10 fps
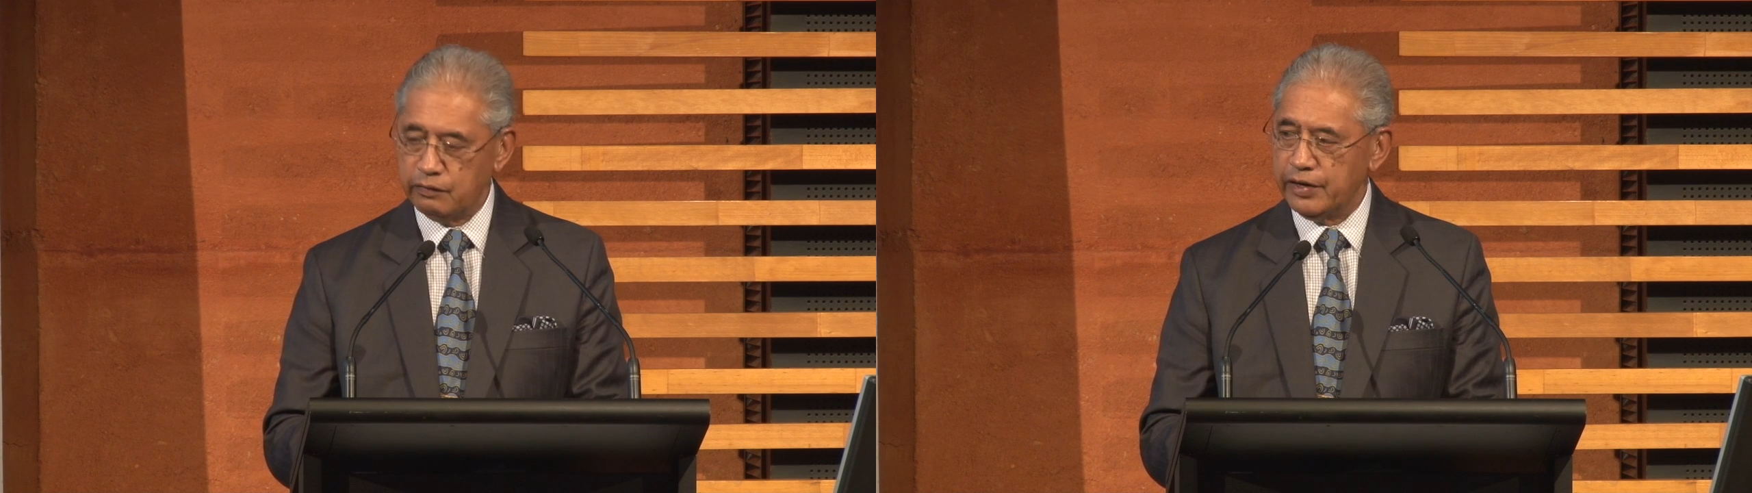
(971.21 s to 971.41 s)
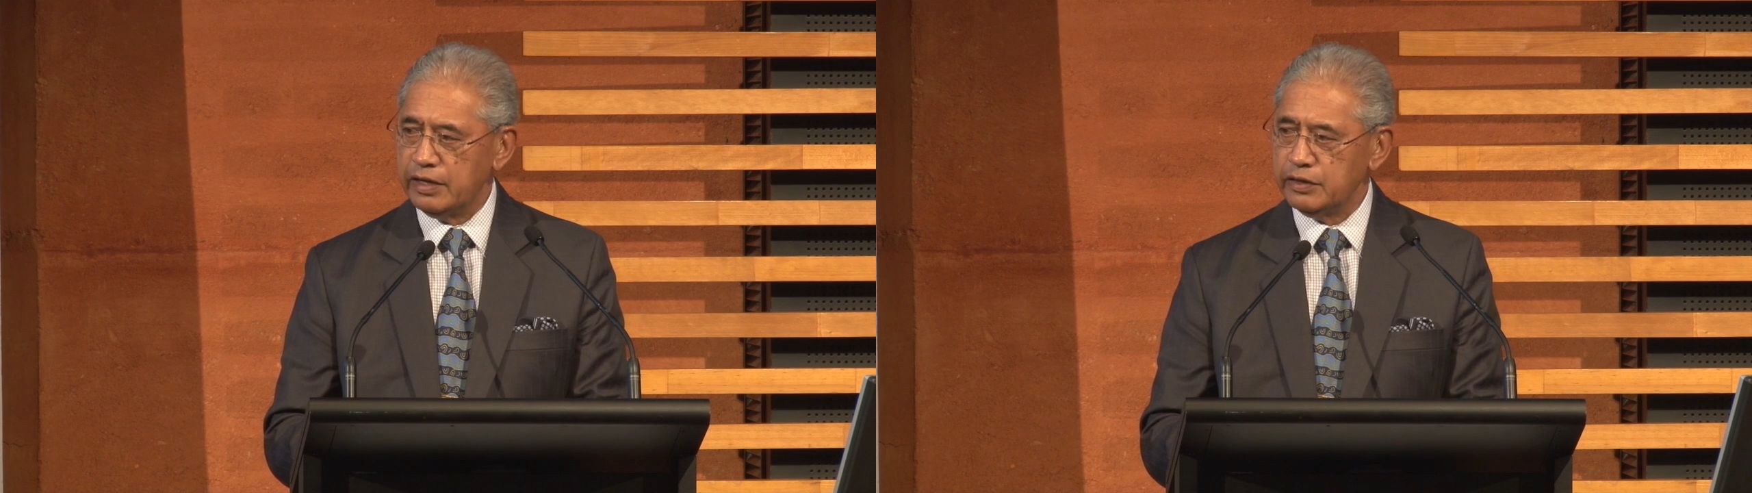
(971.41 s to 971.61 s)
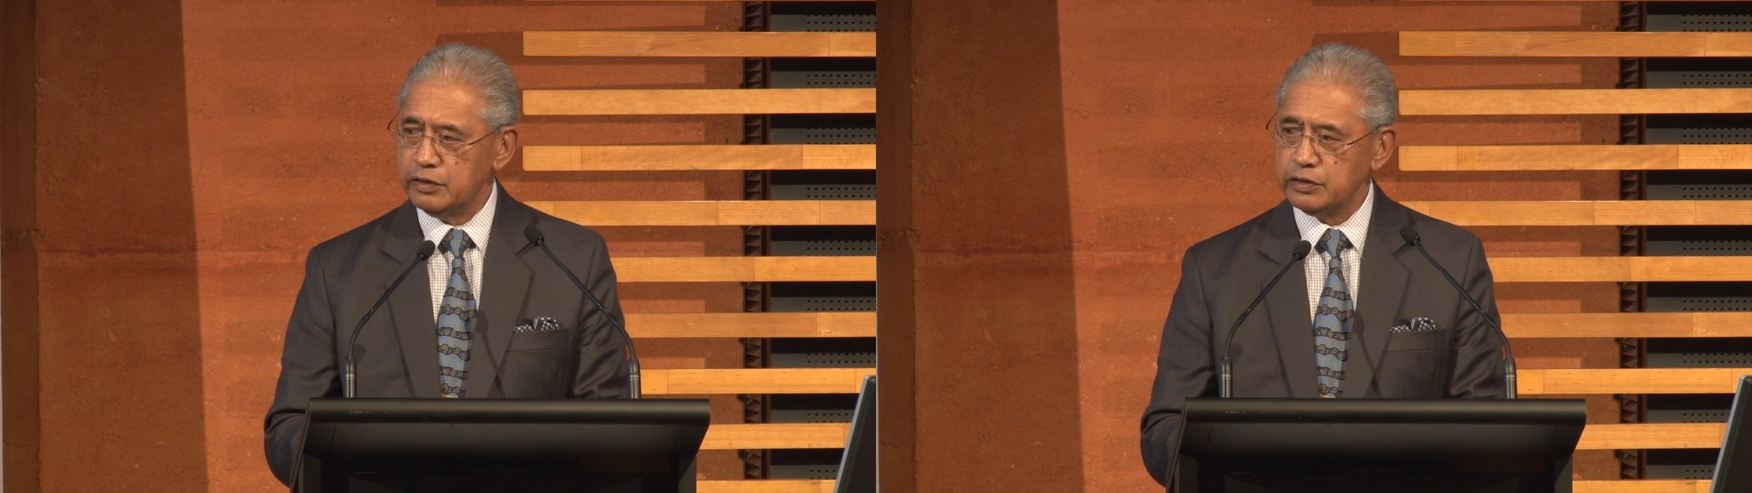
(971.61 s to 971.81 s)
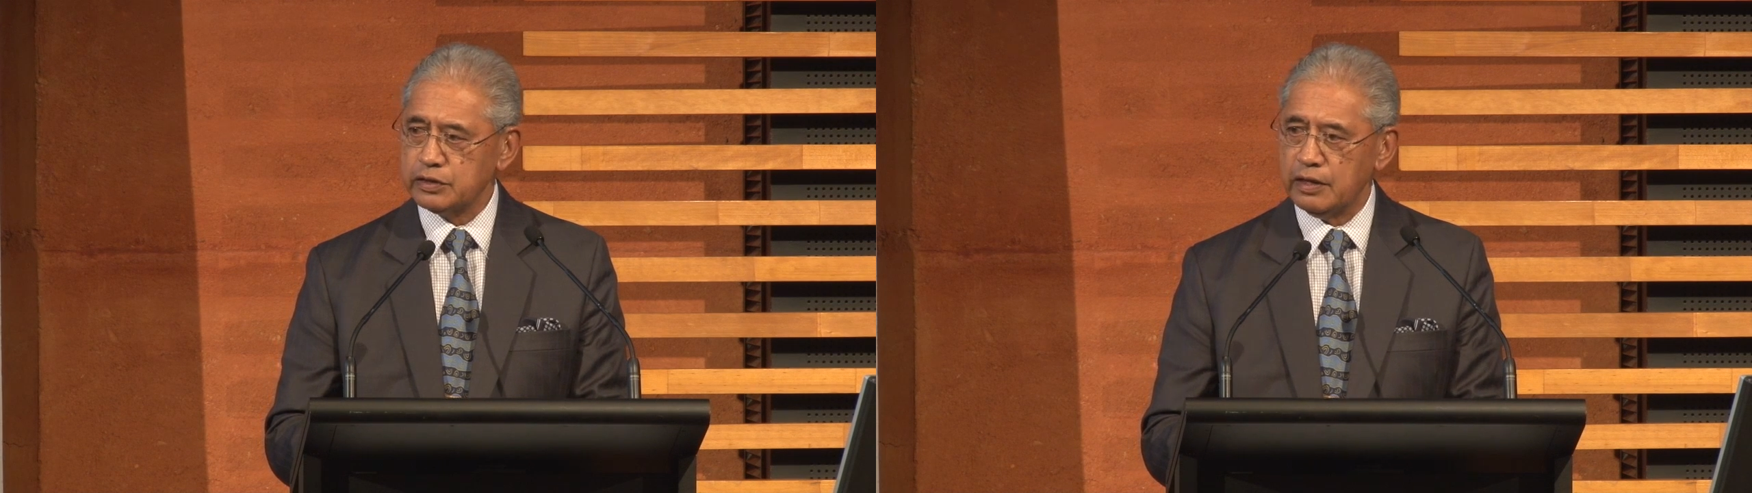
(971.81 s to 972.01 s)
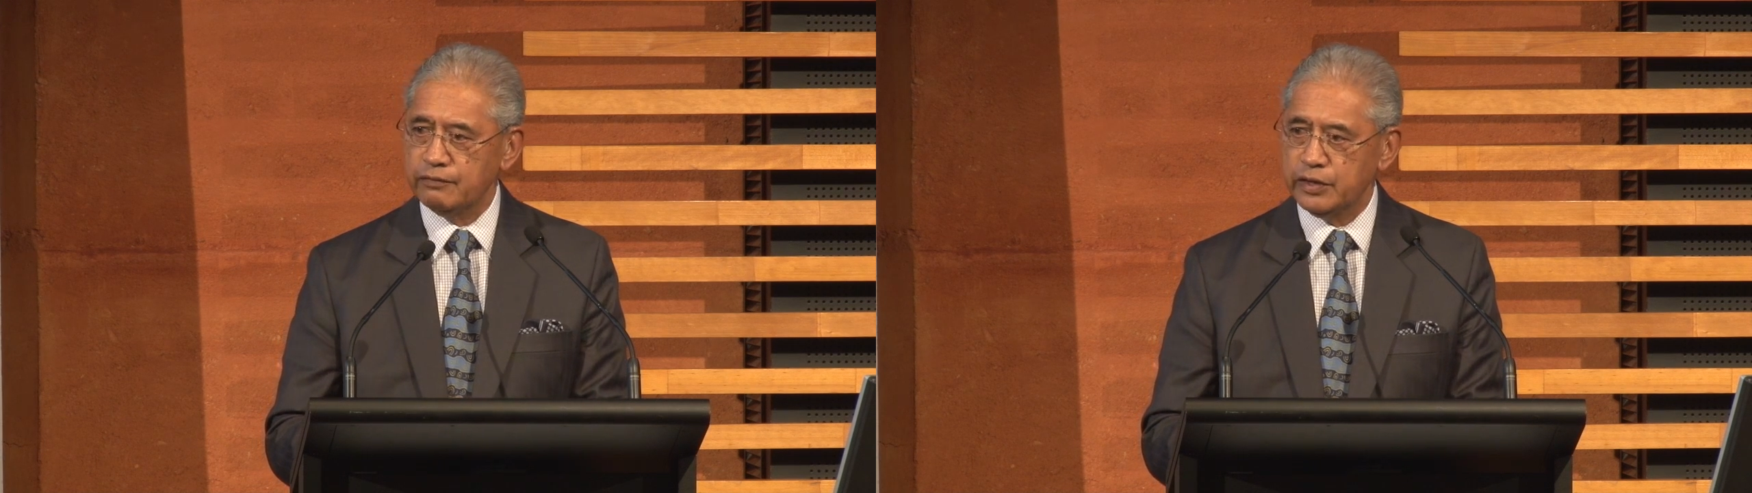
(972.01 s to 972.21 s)
values
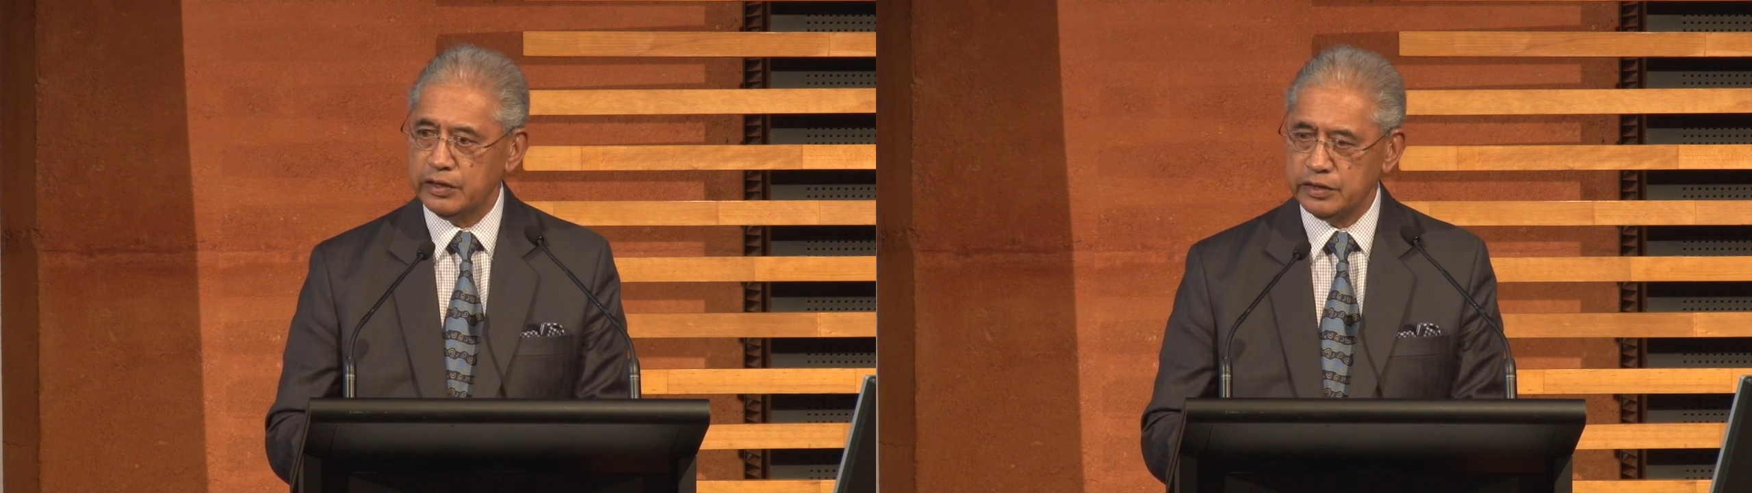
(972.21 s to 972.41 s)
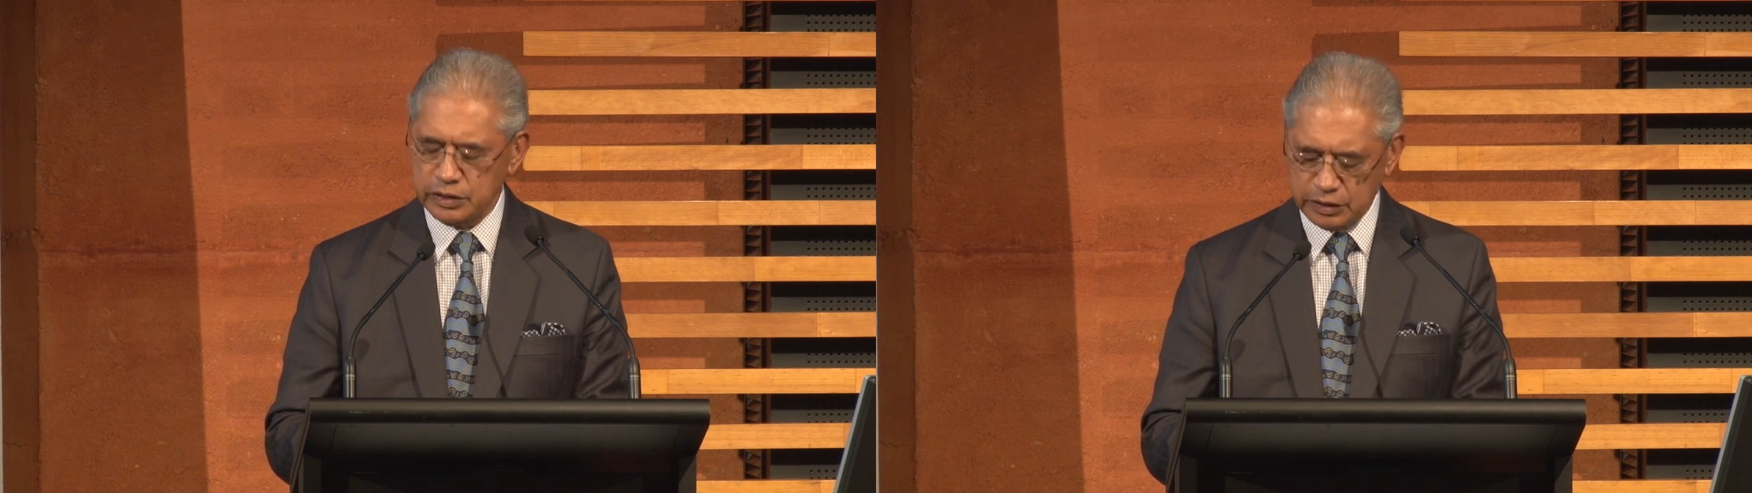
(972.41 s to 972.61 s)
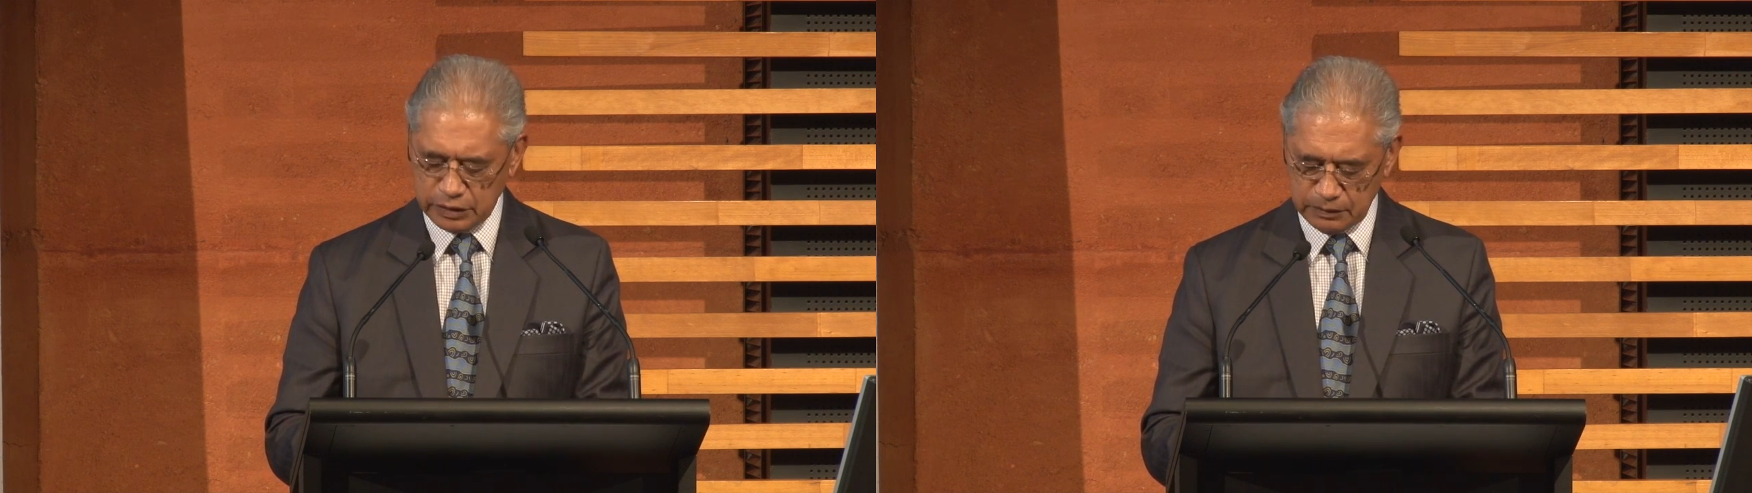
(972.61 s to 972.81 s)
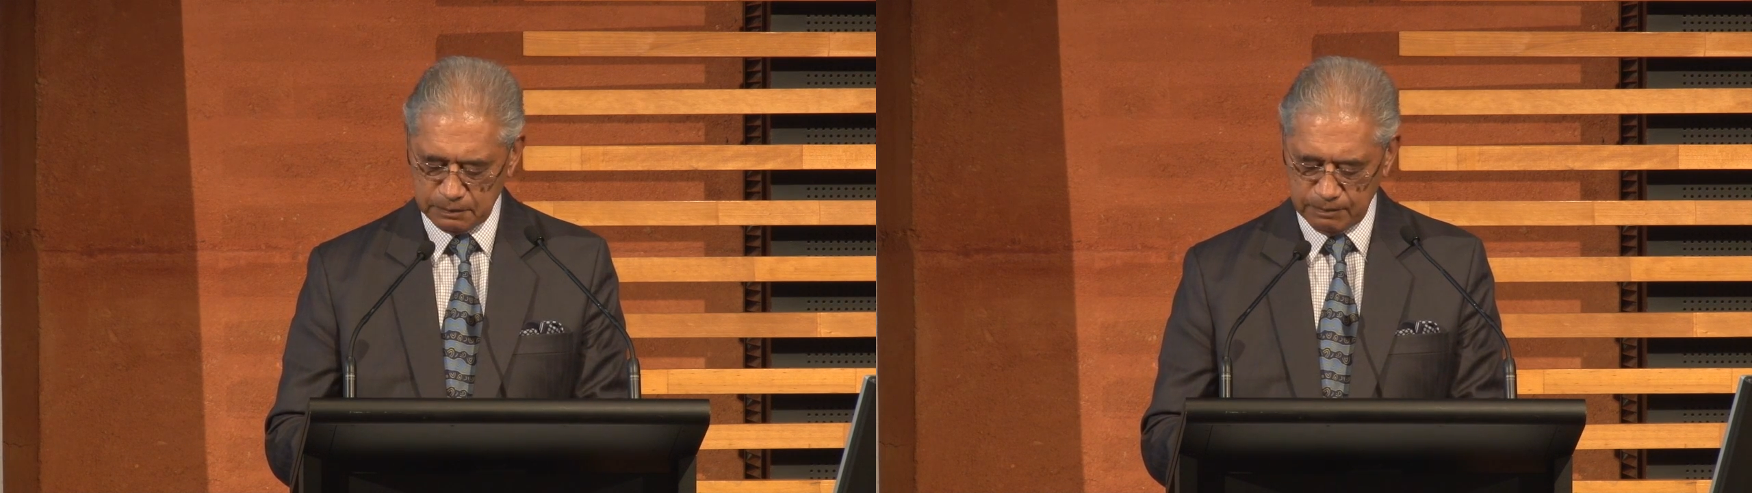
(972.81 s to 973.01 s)
of donors?